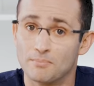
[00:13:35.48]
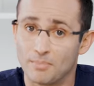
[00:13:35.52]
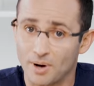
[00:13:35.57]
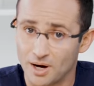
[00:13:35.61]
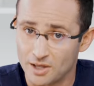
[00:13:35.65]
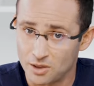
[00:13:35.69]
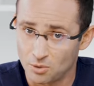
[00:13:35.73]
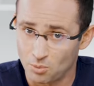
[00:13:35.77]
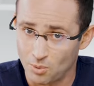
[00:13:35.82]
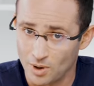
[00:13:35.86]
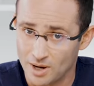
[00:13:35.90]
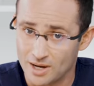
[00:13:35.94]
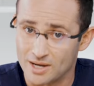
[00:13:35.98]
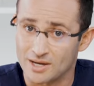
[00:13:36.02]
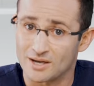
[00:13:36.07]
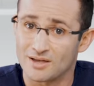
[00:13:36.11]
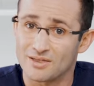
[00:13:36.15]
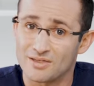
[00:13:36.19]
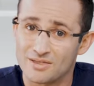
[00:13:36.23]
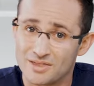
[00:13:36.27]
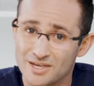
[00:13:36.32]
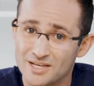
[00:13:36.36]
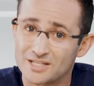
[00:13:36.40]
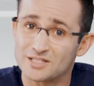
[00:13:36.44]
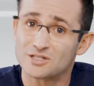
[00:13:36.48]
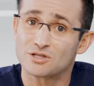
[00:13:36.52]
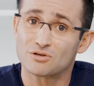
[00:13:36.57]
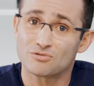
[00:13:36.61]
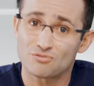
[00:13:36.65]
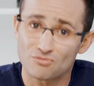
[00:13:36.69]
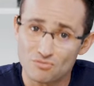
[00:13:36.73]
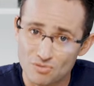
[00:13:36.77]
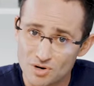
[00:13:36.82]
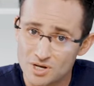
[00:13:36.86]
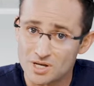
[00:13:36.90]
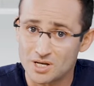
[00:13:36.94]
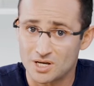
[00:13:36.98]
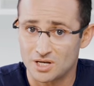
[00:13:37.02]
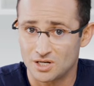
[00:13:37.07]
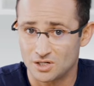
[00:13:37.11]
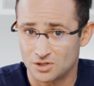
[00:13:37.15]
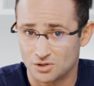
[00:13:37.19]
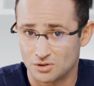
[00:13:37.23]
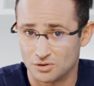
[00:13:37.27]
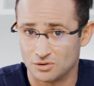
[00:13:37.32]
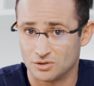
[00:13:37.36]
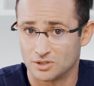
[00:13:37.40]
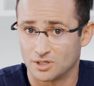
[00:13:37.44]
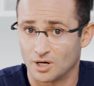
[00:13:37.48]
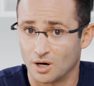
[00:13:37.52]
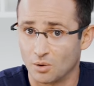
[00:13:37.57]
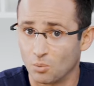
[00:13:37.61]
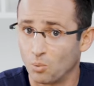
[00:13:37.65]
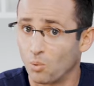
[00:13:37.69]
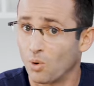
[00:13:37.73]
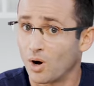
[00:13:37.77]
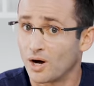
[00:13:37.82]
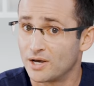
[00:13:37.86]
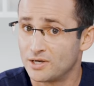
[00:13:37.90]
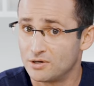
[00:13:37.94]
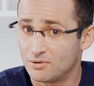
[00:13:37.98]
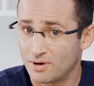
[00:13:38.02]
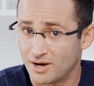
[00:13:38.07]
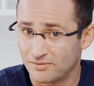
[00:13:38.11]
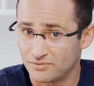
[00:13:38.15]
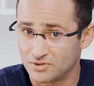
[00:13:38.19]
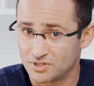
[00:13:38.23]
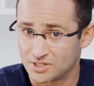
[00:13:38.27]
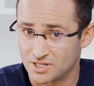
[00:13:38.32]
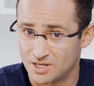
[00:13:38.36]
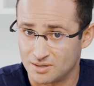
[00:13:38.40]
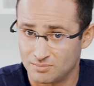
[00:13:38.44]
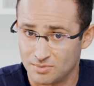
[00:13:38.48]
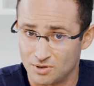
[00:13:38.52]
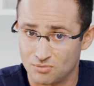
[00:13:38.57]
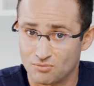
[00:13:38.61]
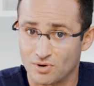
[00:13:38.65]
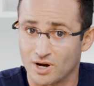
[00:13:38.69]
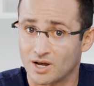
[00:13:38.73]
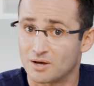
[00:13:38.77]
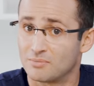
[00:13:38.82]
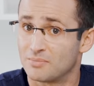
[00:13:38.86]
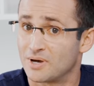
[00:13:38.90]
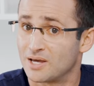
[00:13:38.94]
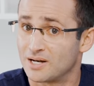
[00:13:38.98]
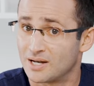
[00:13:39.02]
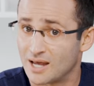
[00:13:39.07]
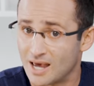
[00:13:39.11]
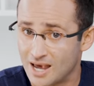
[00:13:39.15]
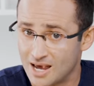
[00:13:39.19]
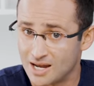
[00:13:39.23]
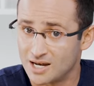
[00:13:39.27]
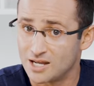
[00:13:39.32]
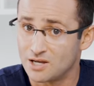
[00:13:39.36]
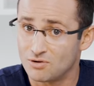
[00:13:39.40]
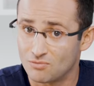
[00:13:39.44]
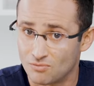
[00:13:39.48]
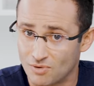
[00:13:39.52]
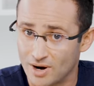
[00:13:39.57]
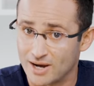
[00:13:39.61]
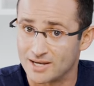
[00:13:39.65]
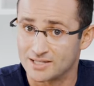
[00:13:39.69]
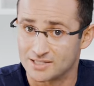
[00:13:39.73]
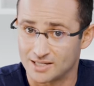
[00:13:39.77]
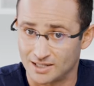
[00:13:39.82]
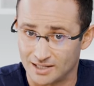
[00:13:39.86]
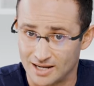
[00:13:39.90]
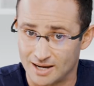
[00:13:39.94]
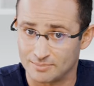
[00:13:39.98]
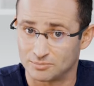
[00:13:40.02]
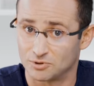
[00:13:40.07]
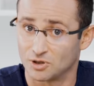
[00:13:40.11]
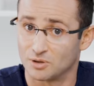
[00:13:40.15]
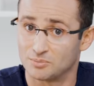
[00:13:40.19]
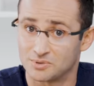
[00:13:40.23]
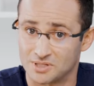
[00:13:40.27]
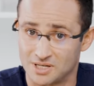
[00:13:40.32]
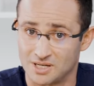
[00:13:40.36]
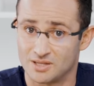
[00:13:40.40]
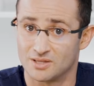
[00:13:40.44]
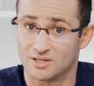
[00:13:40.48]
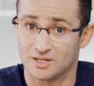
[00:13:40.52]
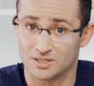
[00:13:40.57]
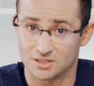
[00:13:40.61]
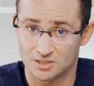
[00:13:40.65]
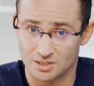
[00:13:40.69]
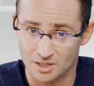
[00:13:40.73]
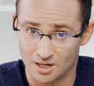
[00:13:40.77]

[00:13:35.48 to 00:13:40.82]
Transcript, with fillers: By the way, these three issues are why you haven't seen me recommend any Razer laptops in this